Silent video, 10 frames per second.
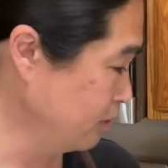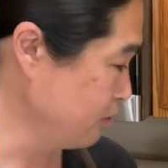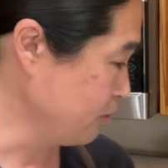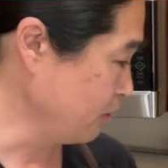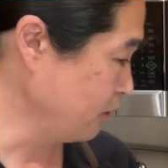
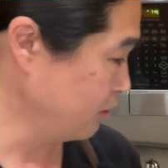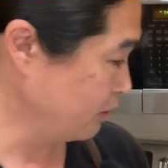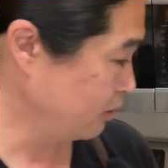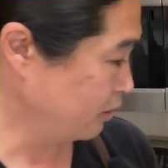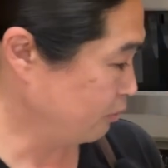So
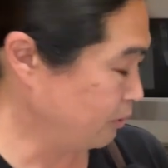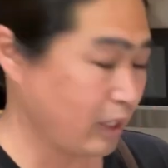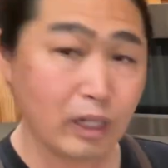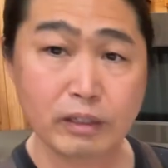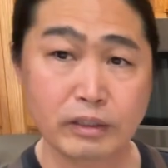in
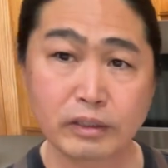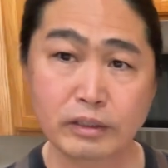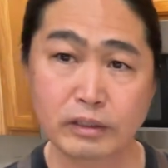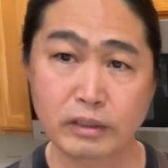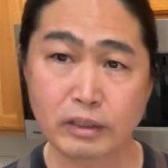reality,
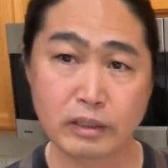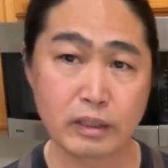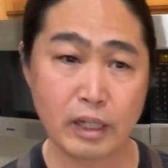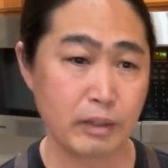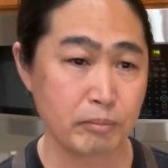
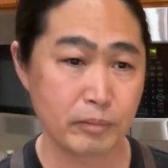I